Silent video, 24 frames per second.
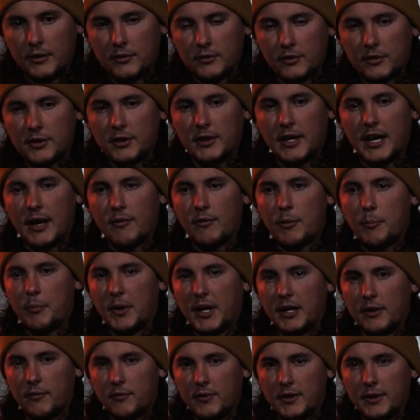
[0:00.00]
So you have a
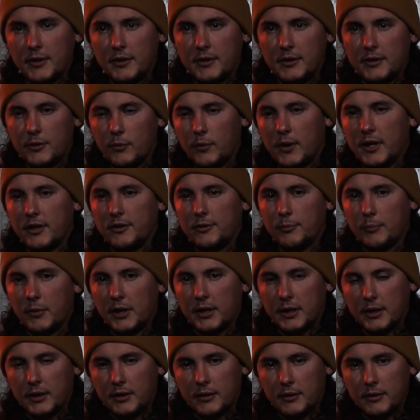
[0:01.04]
benefit, you raise
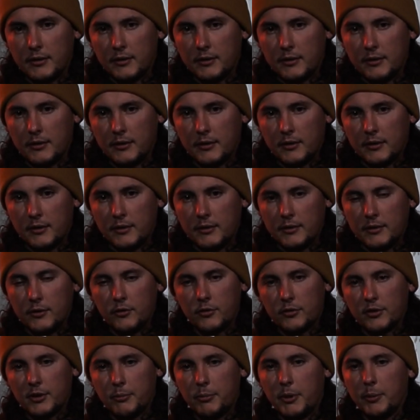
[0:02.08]
money.
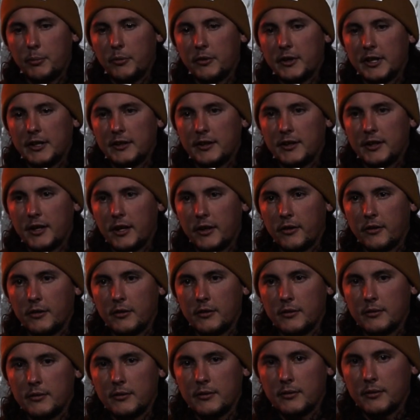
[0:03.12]
Usually people get
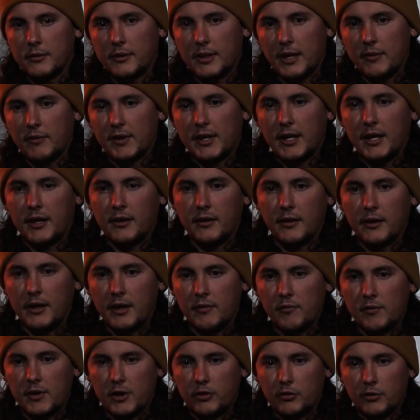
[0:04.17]
together, they have a
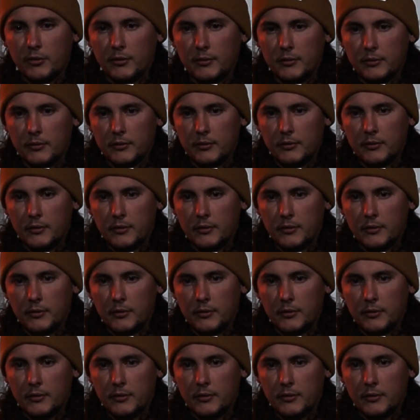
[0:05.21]
candlelight vigil.